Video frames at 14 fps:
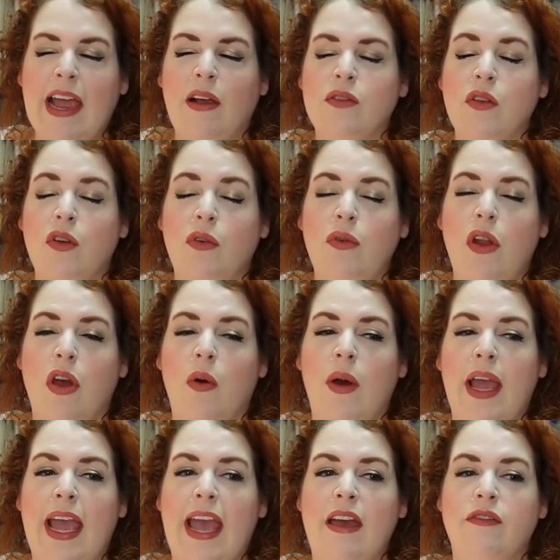I also don't know
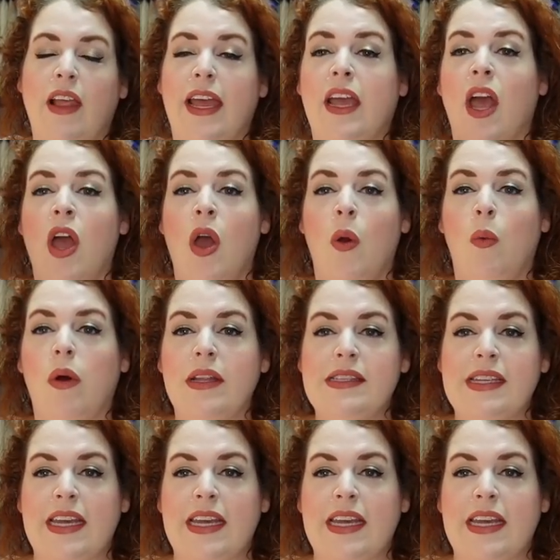if like once